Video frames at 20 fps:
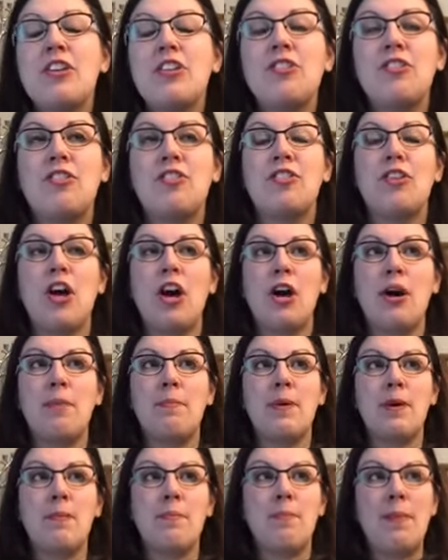
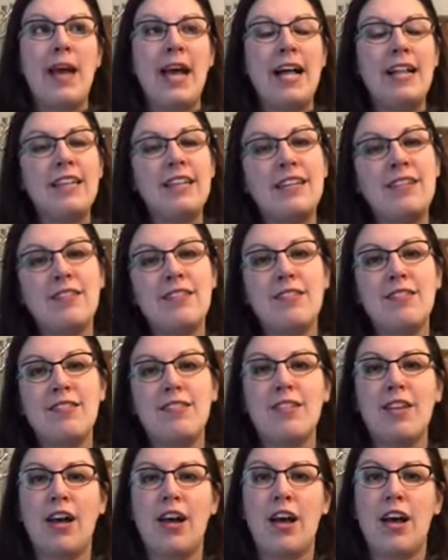some balance,
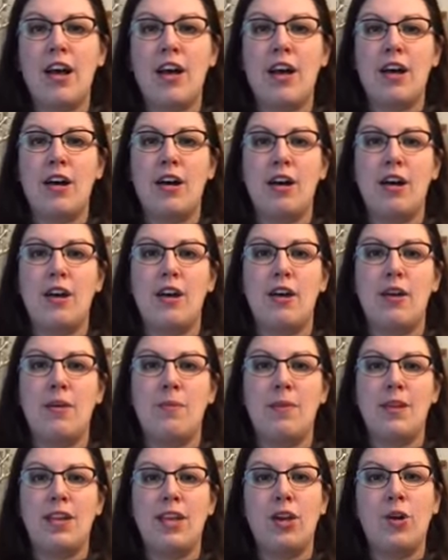
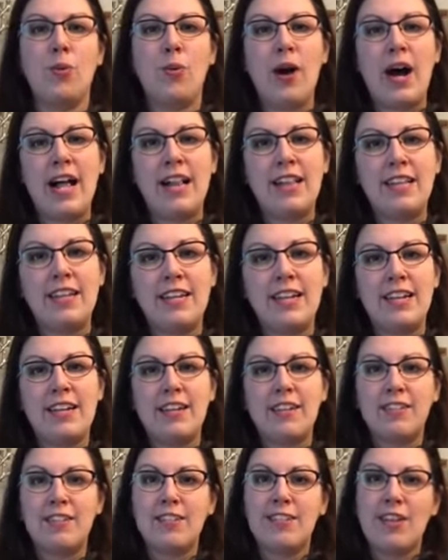some equality,